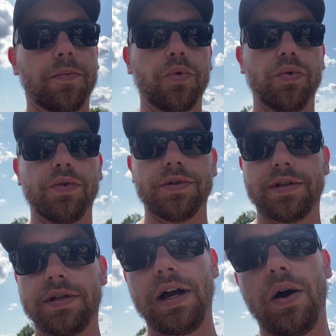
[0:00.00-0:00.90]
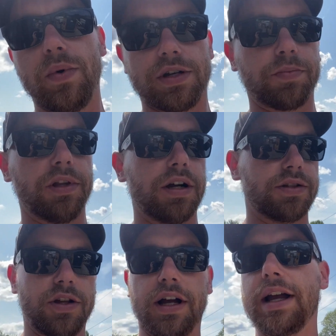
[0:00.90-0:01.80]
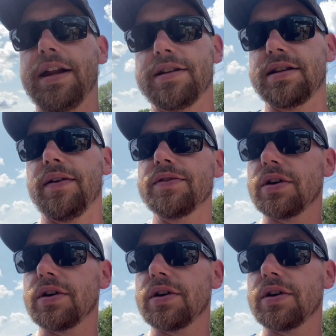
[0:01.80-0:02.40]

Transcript: pools, uh, winter plugs, all that kind of stuff.